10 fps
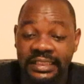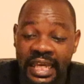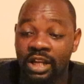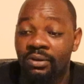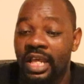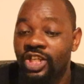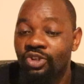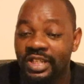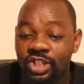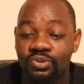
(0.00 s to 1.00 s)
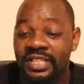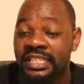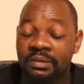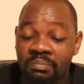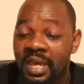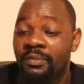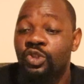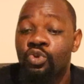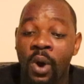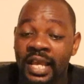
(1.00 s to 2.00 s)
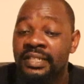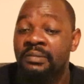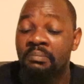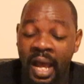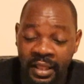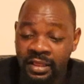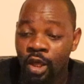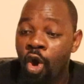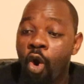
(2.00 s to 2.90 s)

dialogue like you need to steam maybe twice a month